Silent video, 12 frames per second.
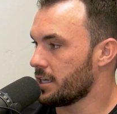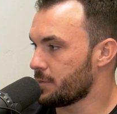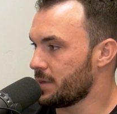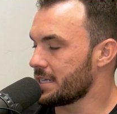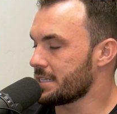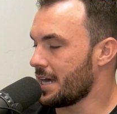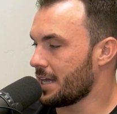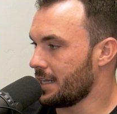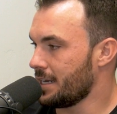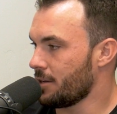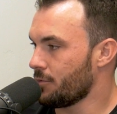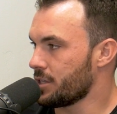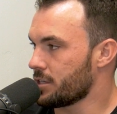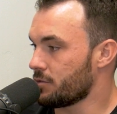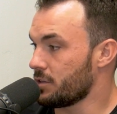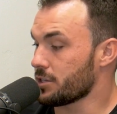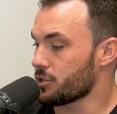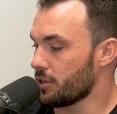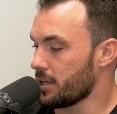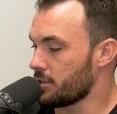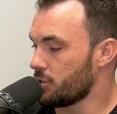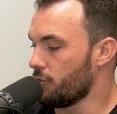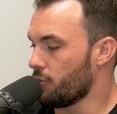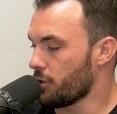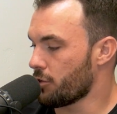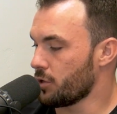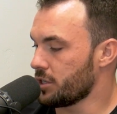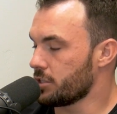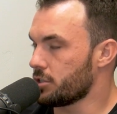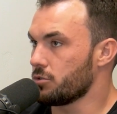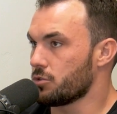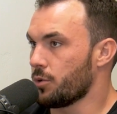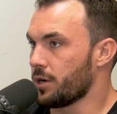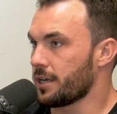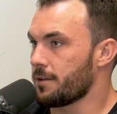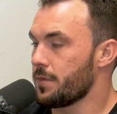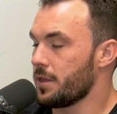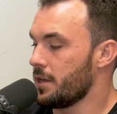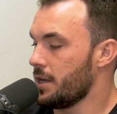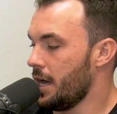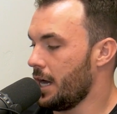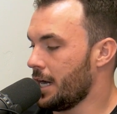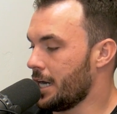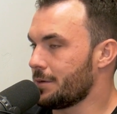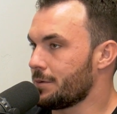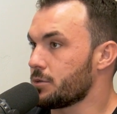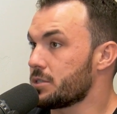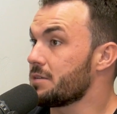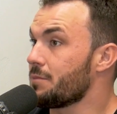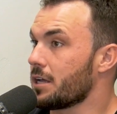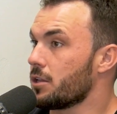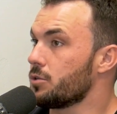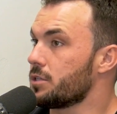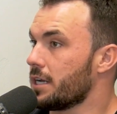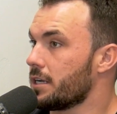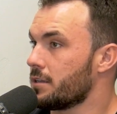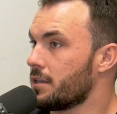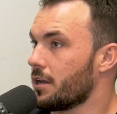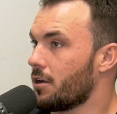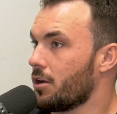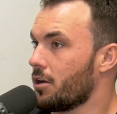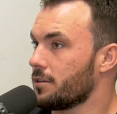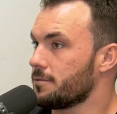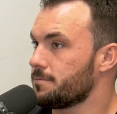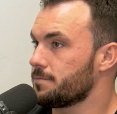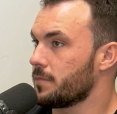it's been exactly 9 weeks yesterday, 243 to 220. It was semaglutide that I got on.